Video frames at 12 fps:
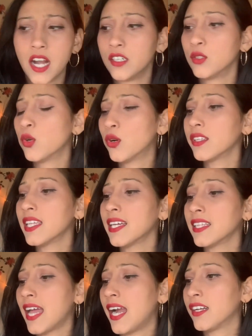Don't think
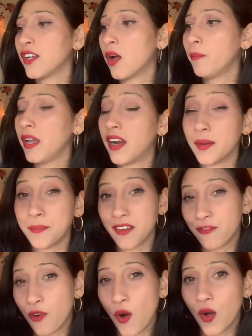that your blood may
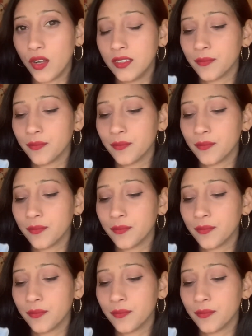fall,